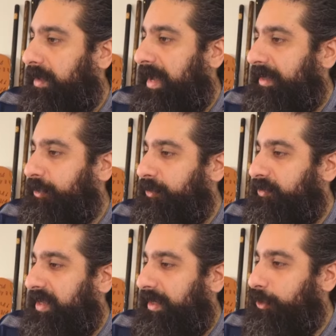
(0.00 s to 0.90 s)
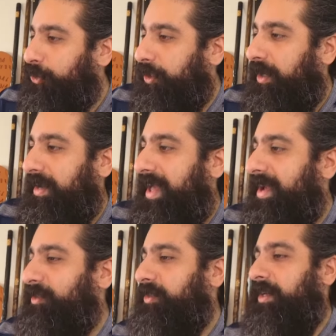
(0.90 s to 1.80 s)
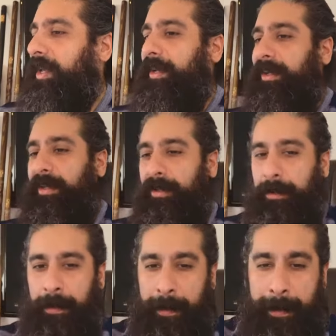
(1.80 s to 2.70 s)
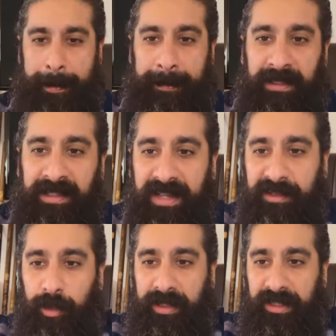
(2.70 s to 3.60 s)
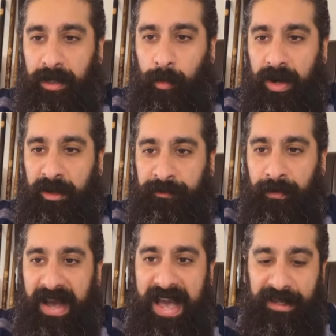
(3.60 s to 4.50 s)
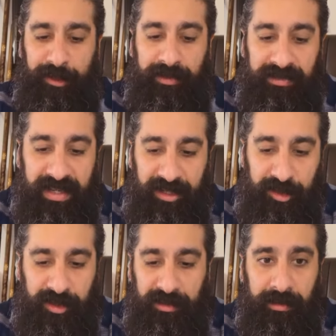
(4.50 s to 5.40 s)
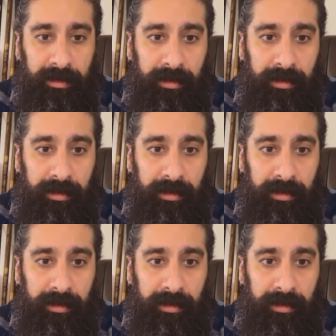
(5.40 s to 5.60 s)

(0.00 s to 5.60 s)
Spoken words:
Accusation. Excellent. Let's look at the word for accusation